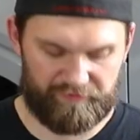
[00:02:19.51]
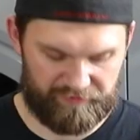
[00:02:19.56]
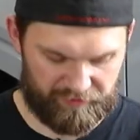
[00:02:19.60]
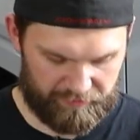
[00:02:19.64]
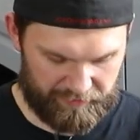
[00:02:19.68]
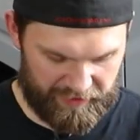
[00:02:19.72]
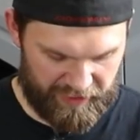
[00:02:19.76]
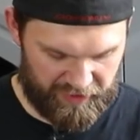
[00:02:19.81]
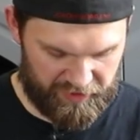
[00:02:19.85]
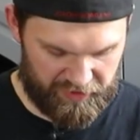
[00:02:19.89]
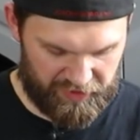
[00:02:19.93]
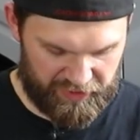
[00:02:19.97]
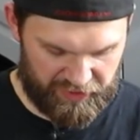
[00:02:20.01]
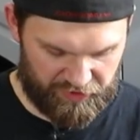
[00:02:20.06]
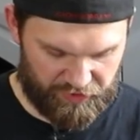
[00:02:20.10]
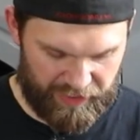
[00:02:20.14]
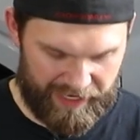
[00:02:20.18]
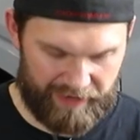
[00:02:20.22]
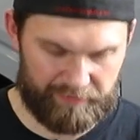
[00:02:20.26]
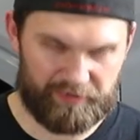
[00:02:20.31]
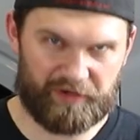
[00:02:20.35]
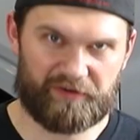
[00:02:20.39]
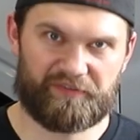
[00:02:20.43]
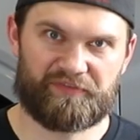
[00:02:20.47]
From there, you can
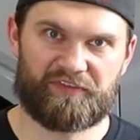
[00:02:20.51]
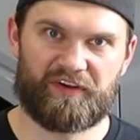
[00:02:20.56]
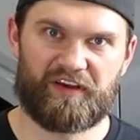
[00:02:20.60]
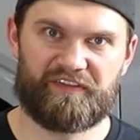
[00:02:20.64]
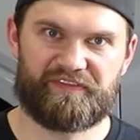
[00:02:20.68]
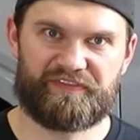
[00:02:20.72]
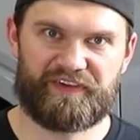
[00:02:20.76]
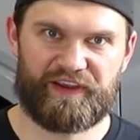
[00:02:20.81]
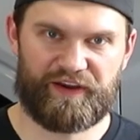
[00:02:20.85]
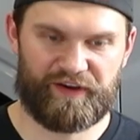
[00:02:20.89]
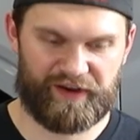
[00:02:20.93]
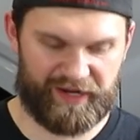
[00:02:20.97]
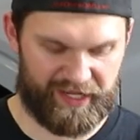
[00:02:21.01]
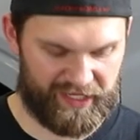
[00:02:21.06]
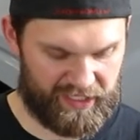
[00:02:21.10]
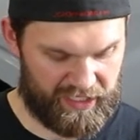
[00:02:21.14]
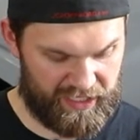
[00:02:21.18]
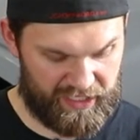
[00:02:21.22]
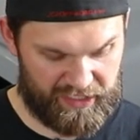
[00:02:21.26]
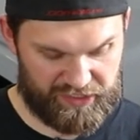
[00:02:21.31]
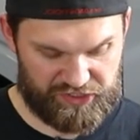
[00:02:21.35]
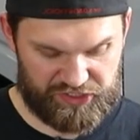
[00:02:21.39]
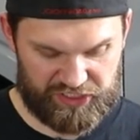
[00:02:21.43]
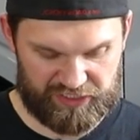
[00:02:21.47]
grab your front fairing.
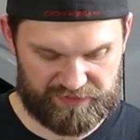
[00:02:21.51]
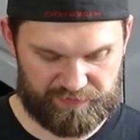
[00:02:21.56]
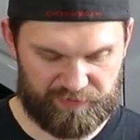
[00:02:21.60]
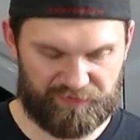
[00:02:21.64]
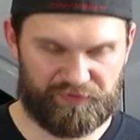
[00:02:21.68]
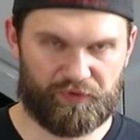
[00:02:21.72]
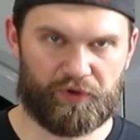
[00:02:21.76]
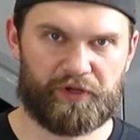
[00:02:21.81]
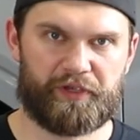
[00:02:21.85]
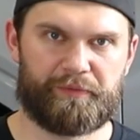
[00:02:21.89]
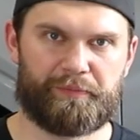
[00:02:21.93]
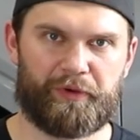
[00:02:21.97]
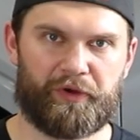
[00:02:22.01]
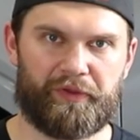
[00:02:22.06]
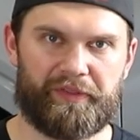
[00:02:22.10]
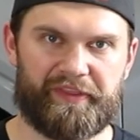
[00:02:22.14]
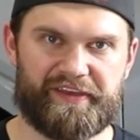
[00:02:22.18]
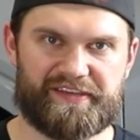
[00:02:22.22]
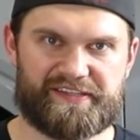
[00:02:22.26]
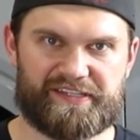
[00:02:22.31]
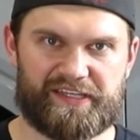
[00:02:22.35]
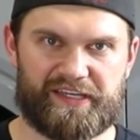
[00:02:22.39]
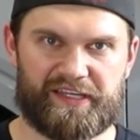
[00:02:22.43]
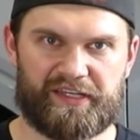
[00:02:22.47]
Just before you bolt
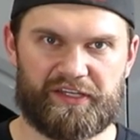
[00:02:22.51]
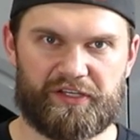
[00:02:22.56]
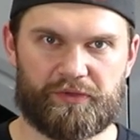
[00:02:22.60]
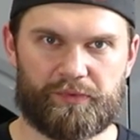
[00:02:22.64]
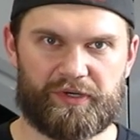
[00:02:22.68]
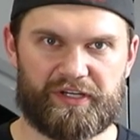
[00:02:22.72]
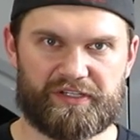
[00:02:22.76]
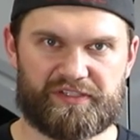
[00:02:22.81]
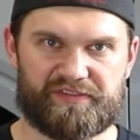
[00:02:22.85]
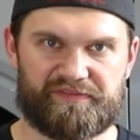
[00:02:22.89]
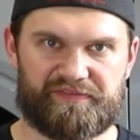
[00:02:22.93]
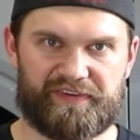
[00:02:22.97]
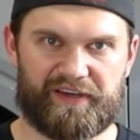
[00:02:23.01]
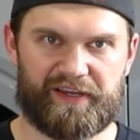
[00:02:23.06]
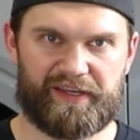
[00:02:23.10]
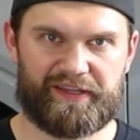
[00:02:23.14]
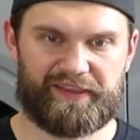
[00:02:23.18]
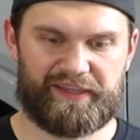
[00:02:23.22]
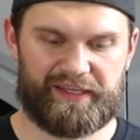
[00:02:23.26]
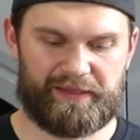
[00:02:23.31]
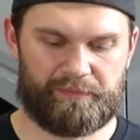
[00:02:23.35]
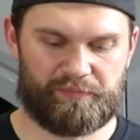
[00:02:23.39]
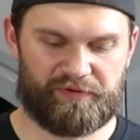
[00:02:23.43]
this in, you'll want to find the